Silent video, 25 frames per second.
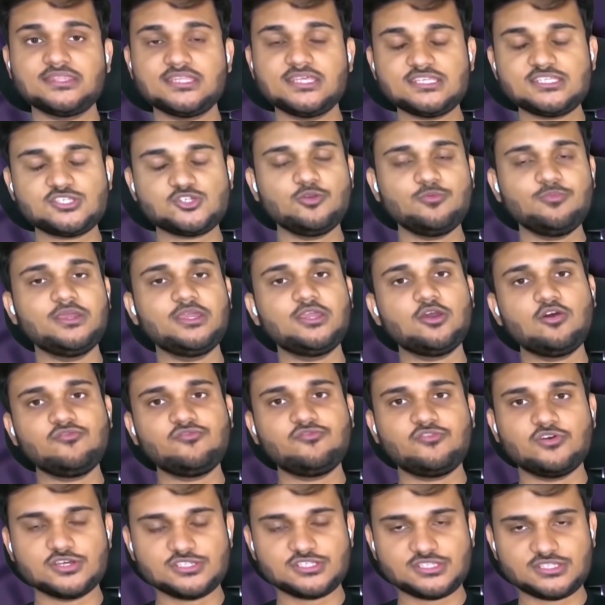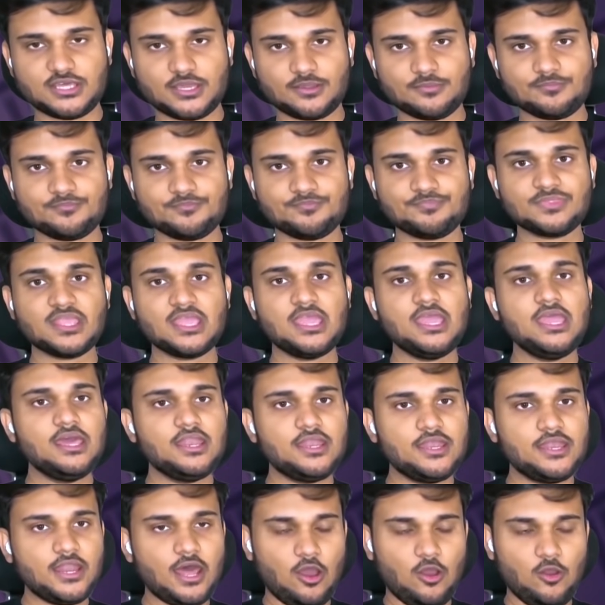This should be your first thing.
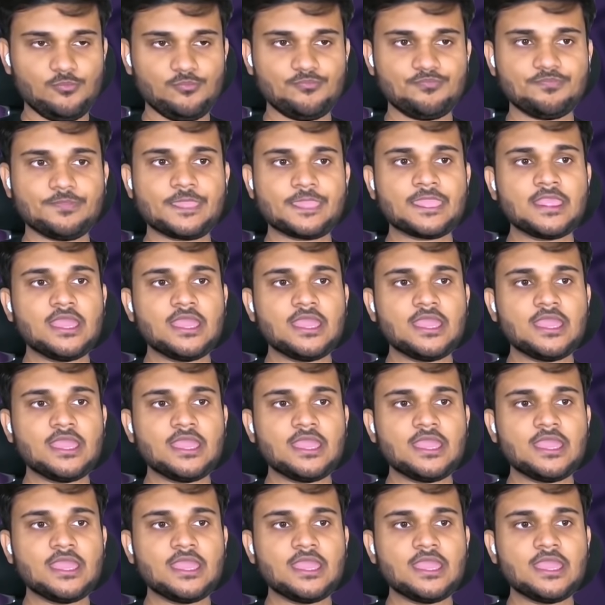Now,